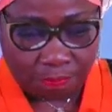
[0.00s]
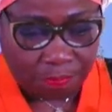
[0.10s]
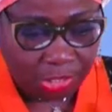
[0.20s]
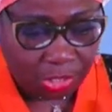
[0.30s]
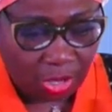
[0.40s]

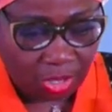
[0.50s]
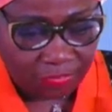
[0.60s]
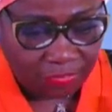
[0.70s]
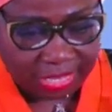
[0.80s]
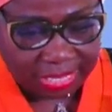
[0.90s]
Beyond
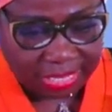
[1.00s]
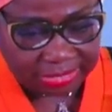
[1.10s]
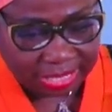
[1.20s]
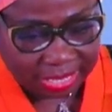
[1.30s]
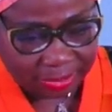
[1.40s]

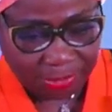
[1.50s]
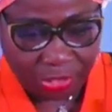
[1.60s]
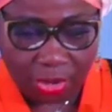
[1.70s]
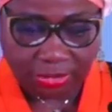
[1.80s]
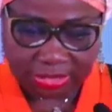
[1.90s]

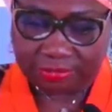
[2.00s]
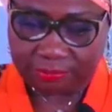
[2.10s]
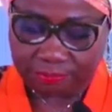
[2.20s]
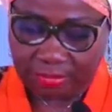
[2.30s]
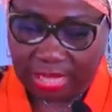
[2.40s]
this,
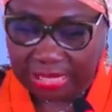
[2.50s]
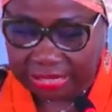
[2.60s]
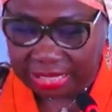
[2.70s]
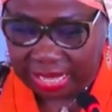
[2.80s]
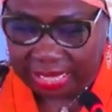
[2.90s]

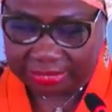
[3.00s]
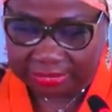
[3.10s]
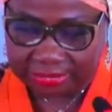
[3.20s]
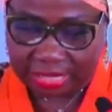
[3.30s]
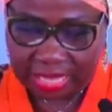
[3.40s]
NDIS
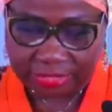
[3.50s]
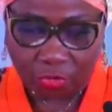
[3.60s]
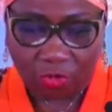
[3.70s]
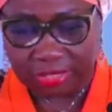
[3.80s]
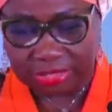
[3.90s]
has
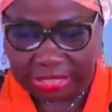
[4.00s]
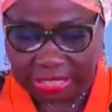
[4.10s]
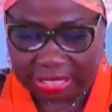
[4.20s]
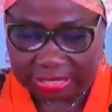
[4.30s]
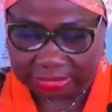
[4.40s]
over the
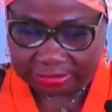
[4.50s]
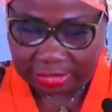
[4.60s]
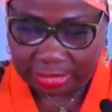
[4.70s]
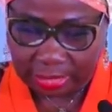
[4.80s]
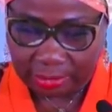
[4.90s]
years
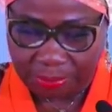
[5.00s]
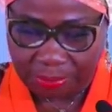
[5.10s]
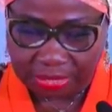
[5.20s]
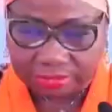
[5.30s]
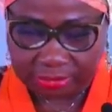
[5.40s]

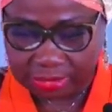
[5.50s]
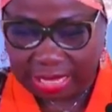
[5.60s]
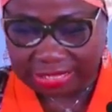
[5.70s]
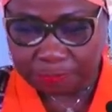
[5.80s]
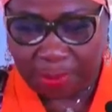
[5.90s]
been
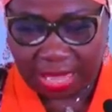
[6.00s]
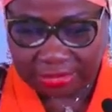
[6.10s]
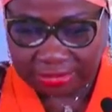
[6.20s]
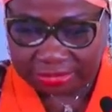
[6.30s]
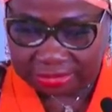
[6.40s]

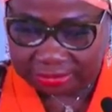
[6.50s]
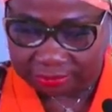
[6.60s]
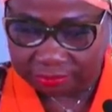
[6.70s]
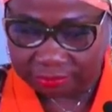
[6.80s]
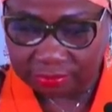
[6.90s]
expanding
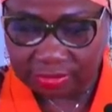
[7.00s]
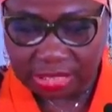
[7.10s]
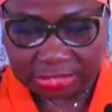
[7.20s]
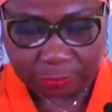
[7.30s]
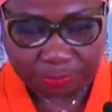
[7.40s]

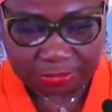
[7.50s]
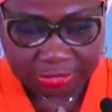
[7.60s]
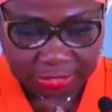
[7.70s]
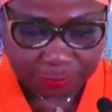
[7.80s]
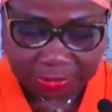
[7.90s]
its
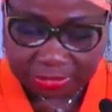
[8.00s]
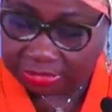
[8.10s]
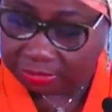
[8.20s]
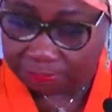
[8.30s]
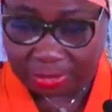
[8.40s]

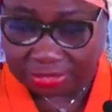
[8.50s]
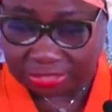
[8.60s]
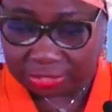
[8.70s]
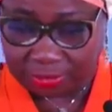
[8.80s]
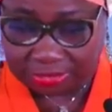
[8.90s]

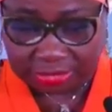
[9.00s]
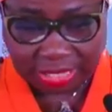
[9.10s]
participating